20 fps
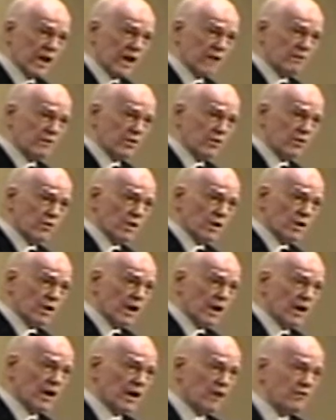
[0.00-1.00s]
have in the Greek
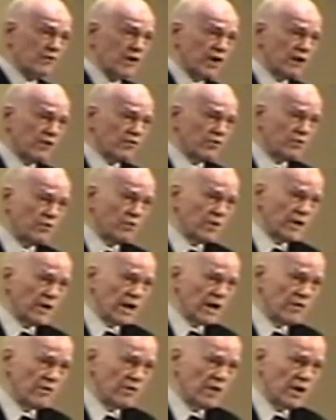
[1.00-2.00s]
and our text that we
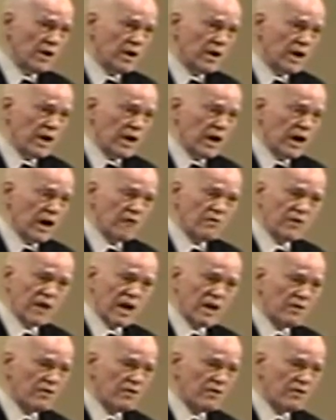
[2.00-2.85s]
have. Of the